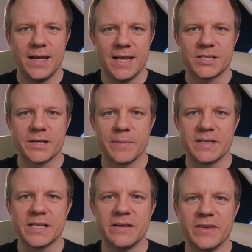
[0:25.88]
Let's jump
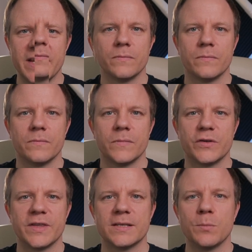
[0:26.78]
into the video.
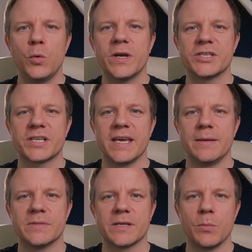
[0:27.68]
So there's mortgage
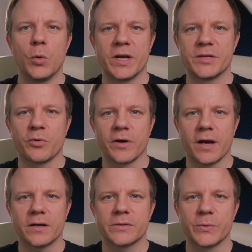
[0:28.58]
schemes and mortgage
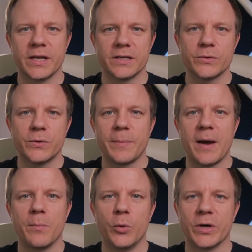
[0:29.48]
products. We're going to talk
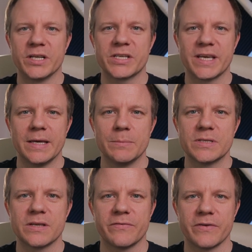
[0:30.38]
about mortgage
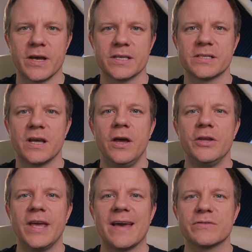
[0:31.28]
schemes first.
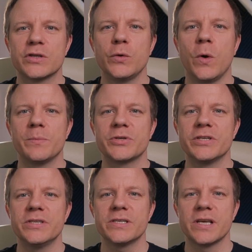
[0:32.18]
You have two
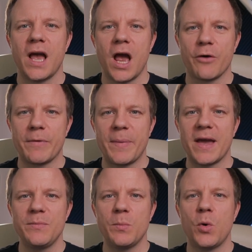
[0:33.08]
options, a
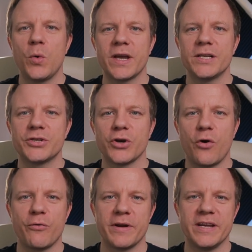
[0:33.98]
repayment mortgage
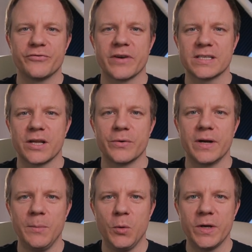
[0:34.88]
or an
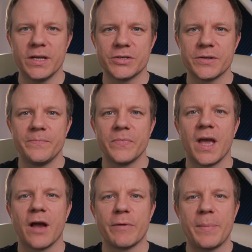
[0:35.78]
interest-only mortgage.
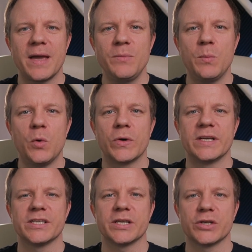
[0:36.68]
A repayment
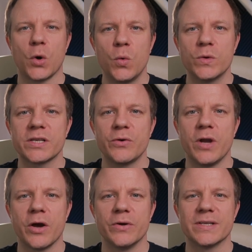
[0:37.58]
mortgage is also
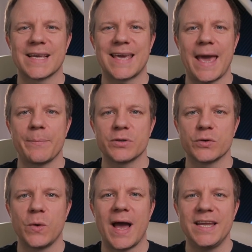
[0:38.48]
known as a
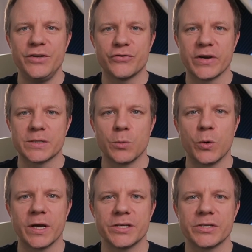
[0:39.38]
capital and interest
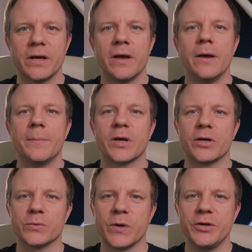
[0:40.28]
mortgage
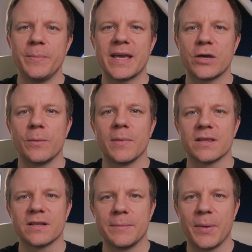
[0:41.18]
because when you make your
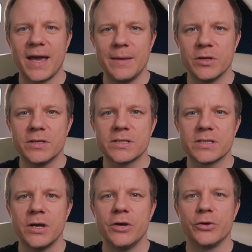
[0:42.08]
monthly
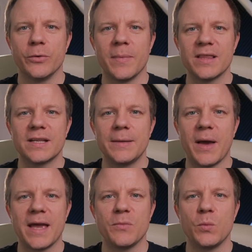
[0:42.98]
payments, your monthly
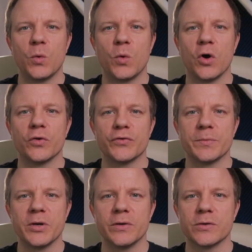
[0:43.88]
payment will
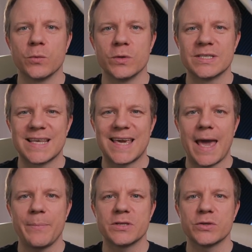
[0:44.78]
contribute towards the
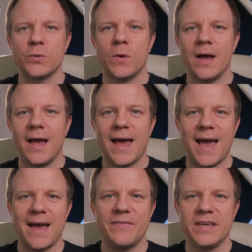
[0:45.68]
capital
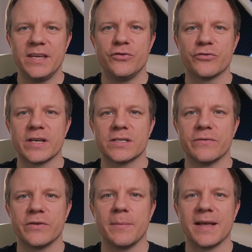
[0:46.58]
and the interest
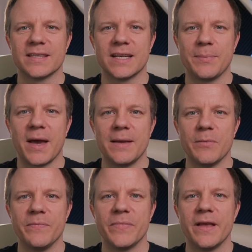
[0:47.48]
of your monthly
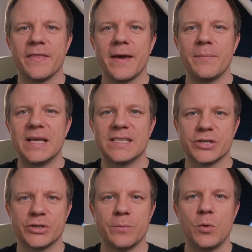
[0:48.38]
payment. That means
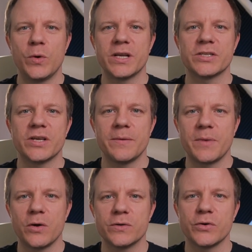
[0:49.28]
as your mortgage
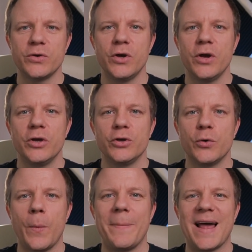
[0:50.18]
term goes on,
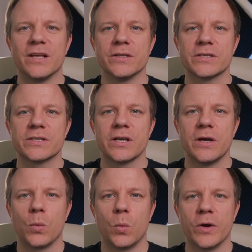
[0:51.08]
your balance
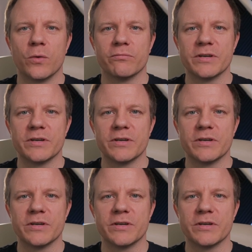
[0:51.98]
will